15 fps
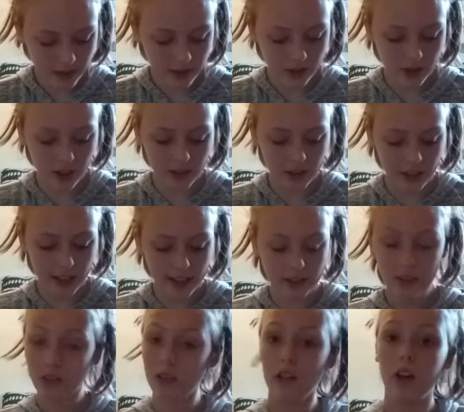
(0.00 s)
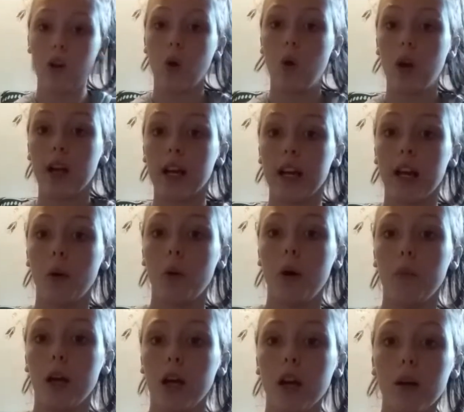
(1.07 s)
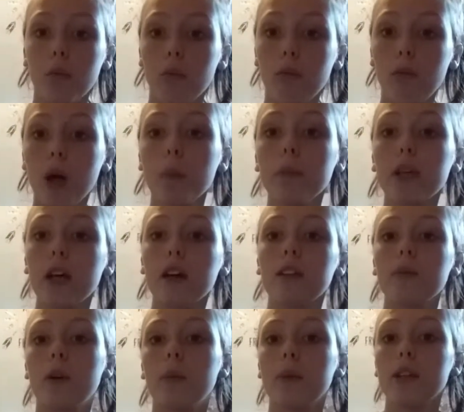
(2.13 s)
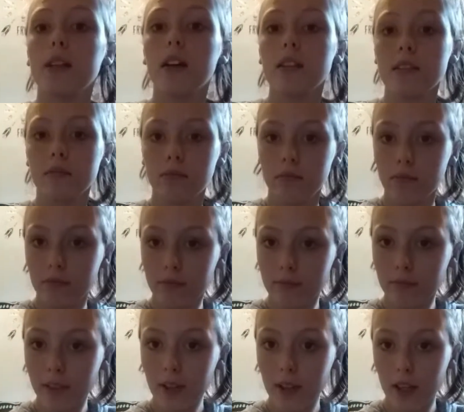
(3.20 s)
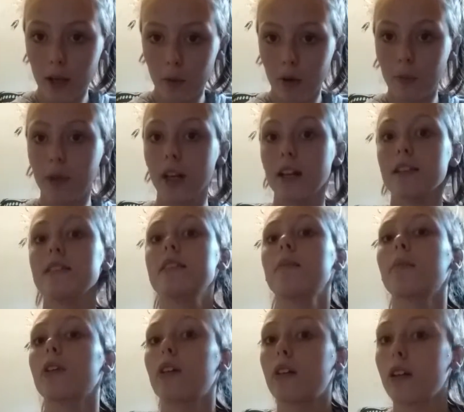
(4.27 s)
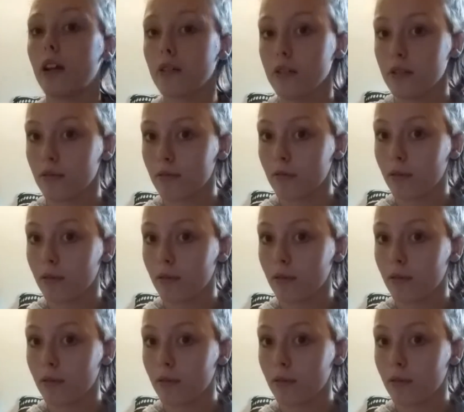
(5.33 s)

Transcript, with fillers: either online or I got at Walmart. Because Walmart's awesome. And Walmart has some good clothes.